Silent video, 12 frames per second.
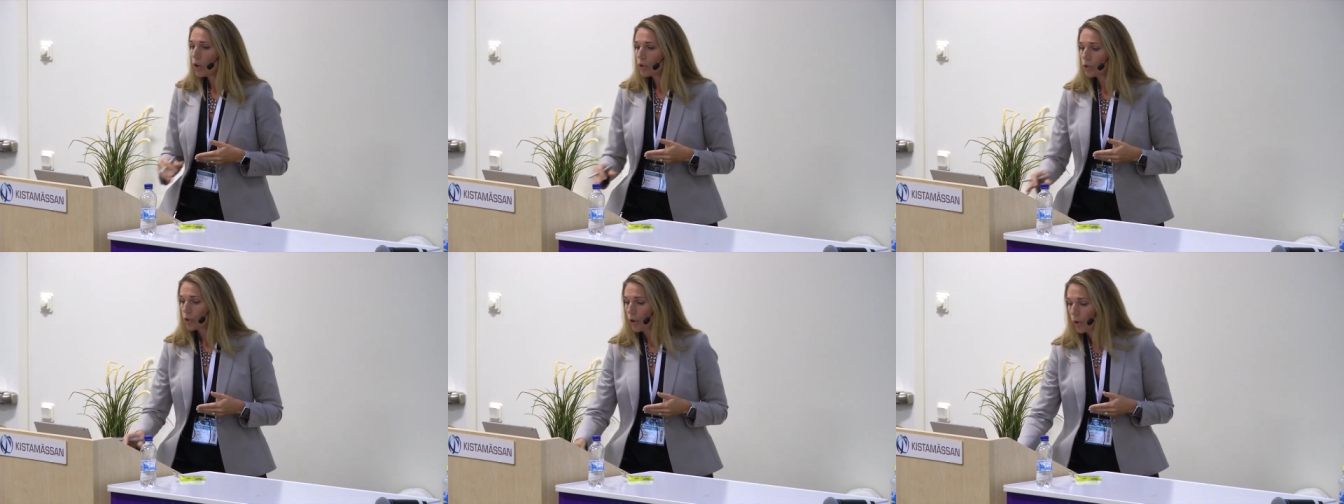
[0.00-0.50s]

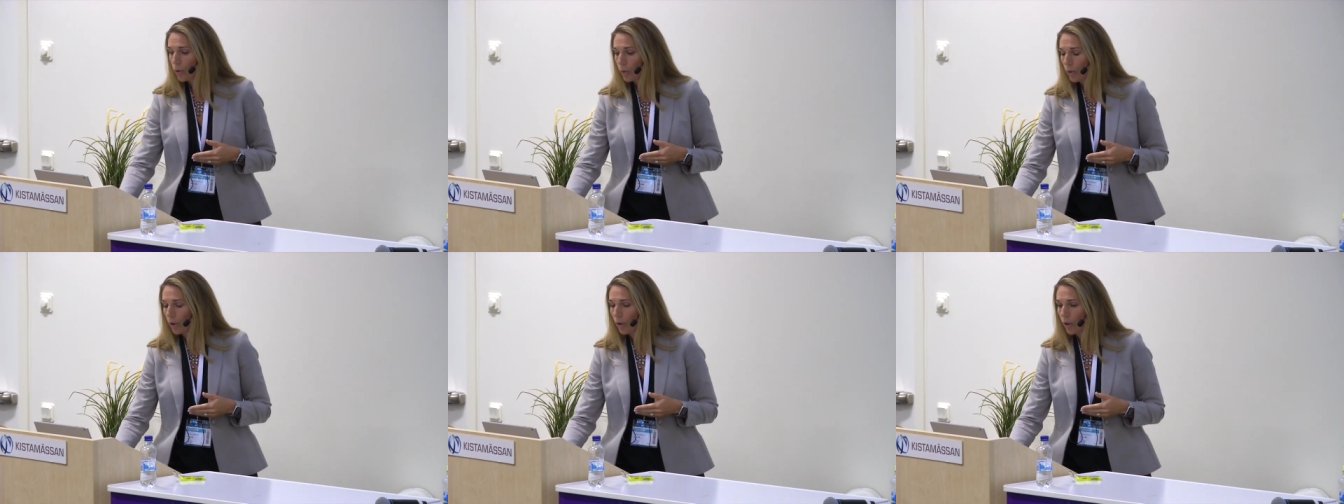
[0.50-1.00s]

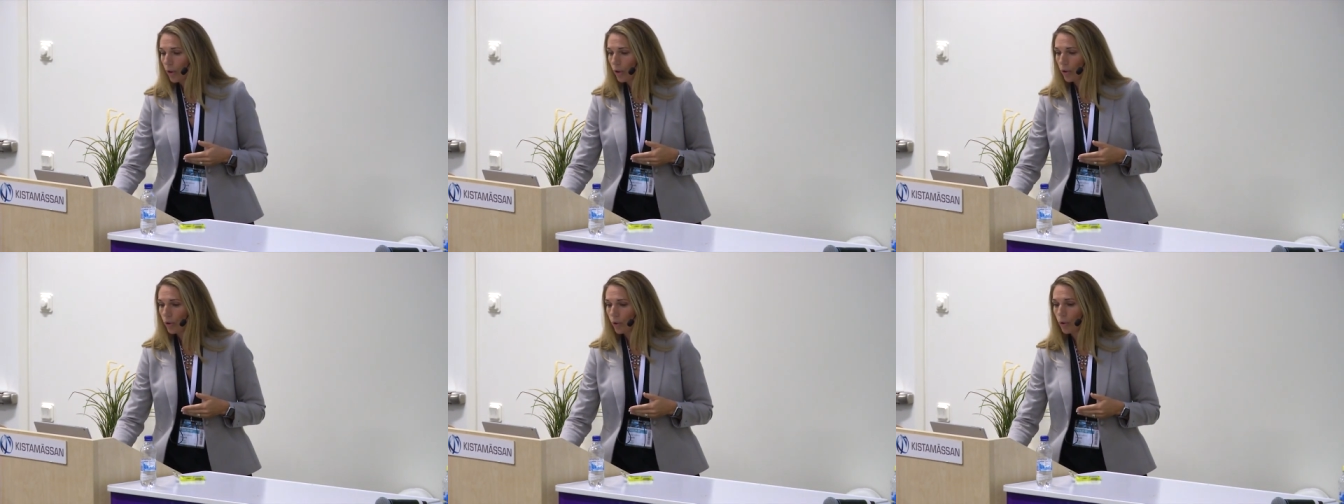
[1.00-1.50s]
So
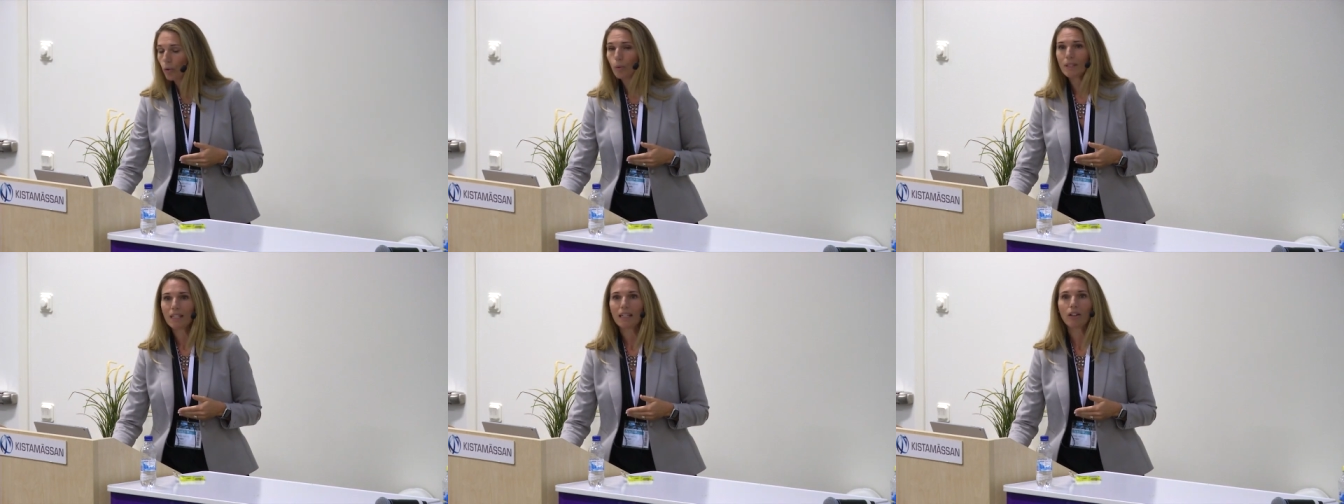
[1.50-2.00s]
who
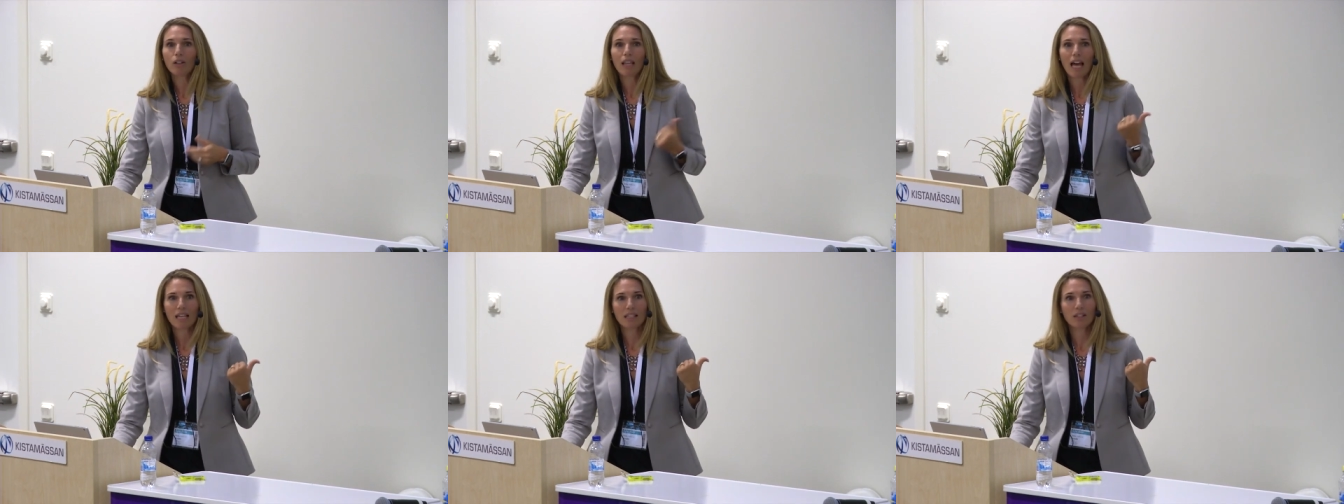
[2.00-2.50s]
was here
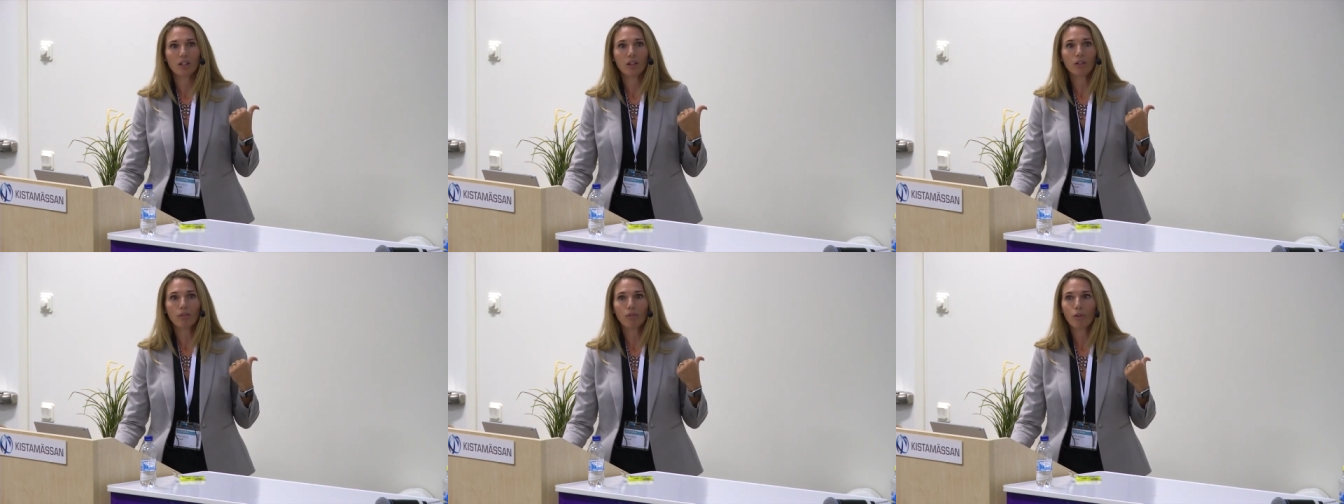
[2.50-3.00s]
last
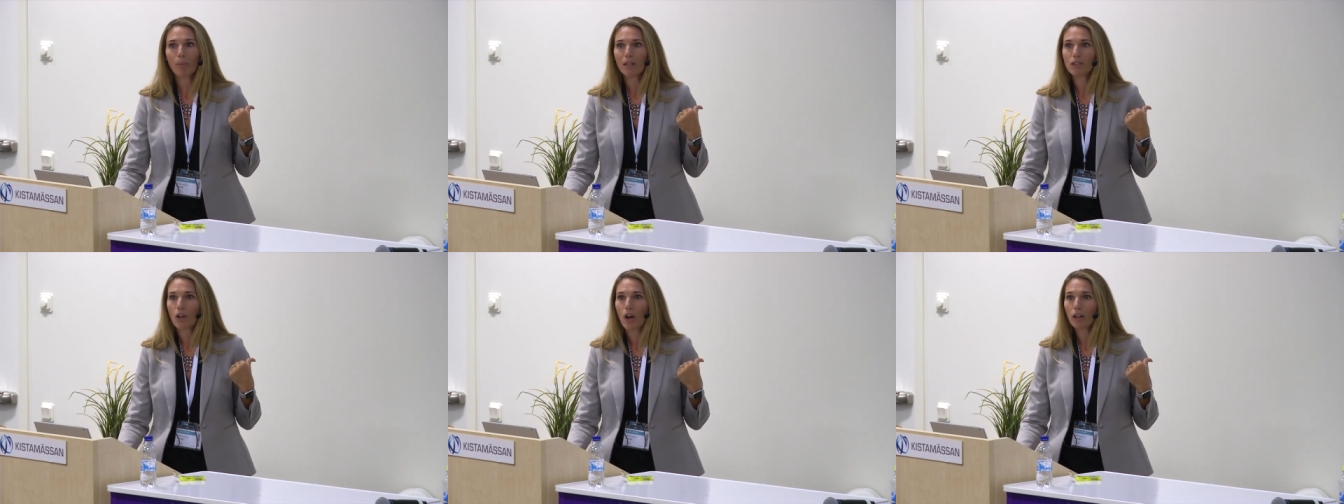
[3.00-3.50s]
year for
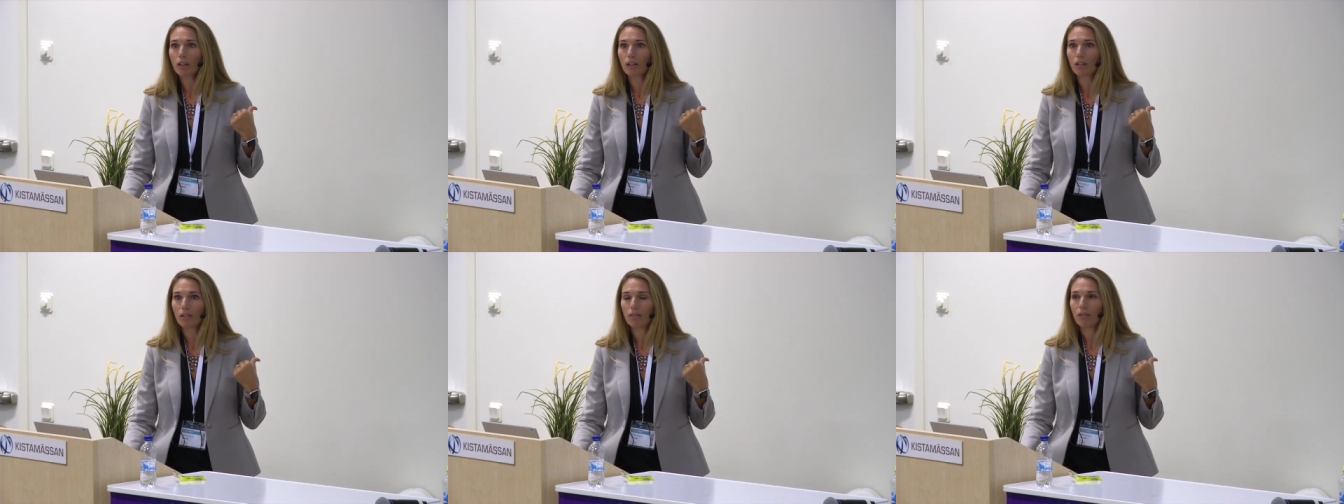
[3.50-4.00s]
my
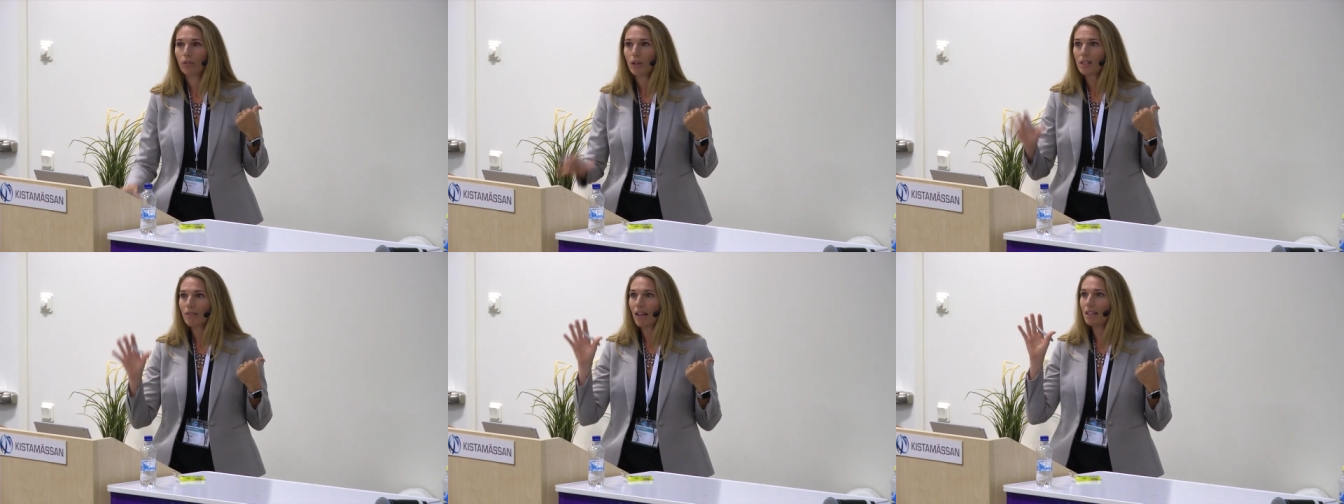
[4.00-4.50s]
talk?
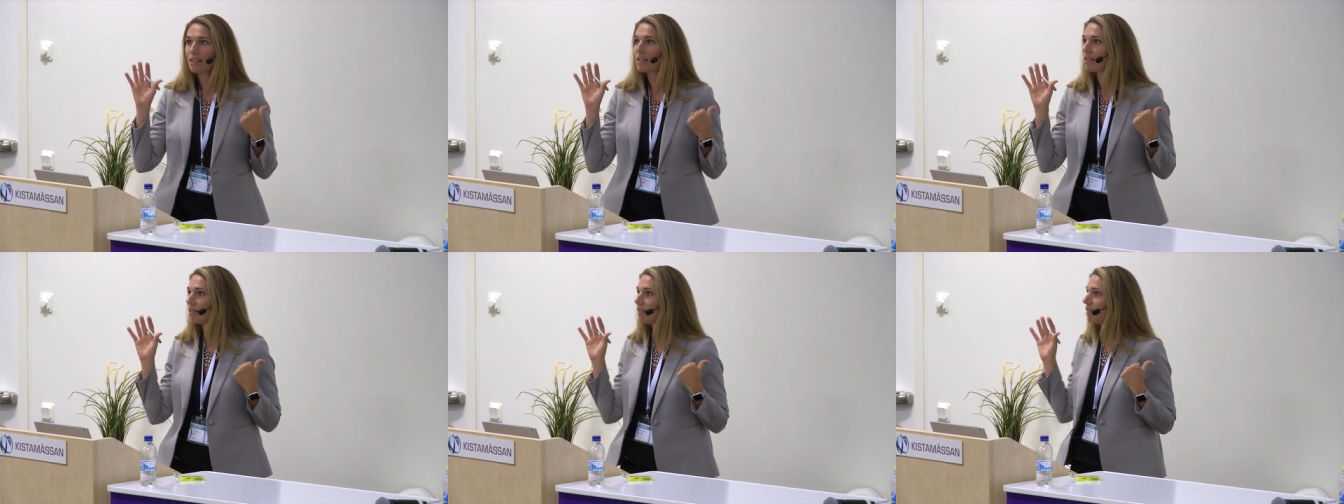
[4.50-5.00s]
Raise some
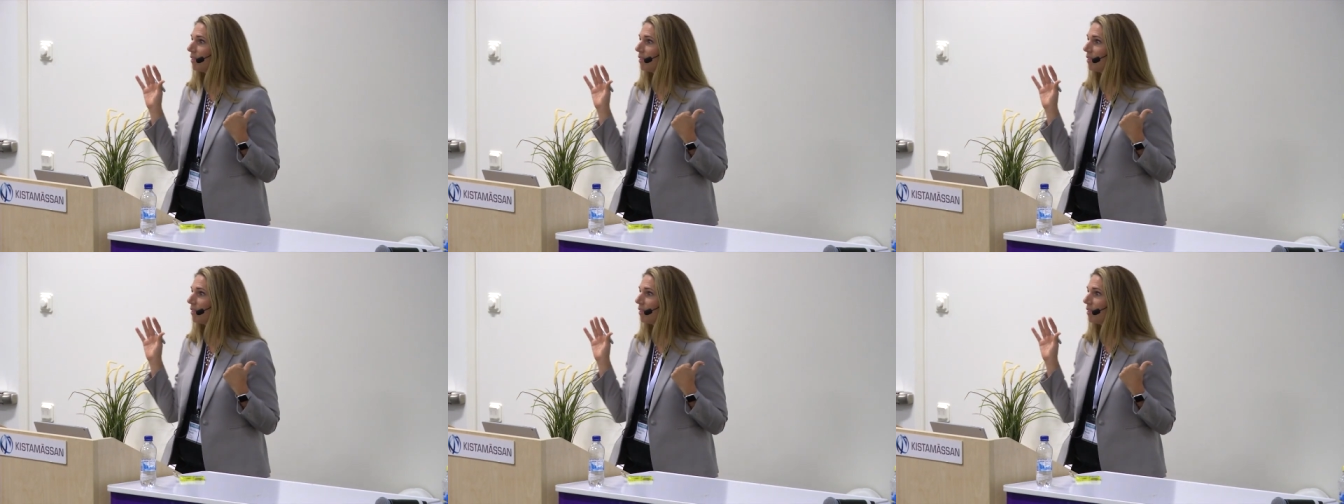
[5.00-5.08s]
hands